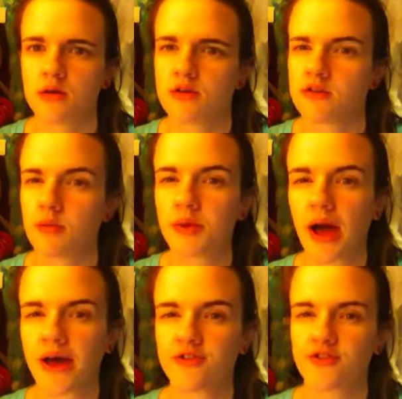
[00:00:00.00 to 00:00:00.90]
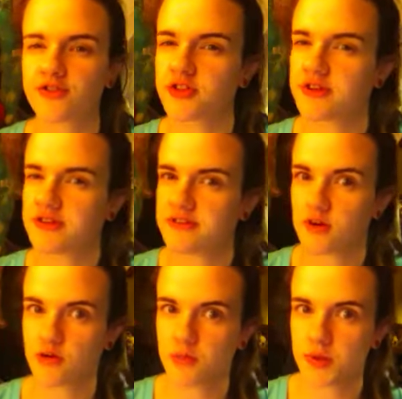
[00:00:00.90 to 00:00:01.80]
subconsciously
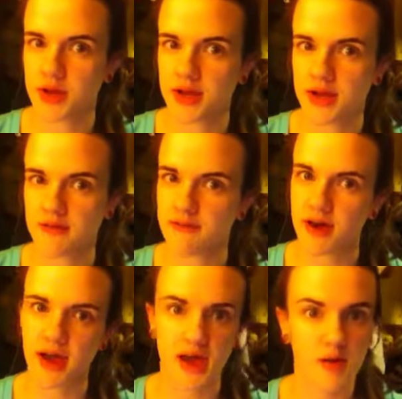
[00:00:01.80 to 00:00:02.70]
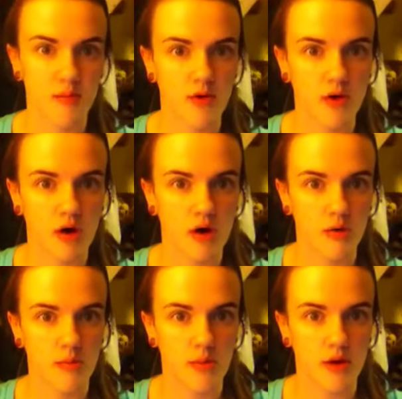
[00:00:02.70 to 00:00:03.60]
disown me if I had a mohawk,
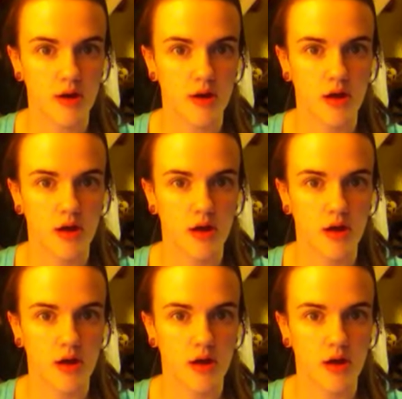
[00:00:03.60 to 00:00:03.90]
but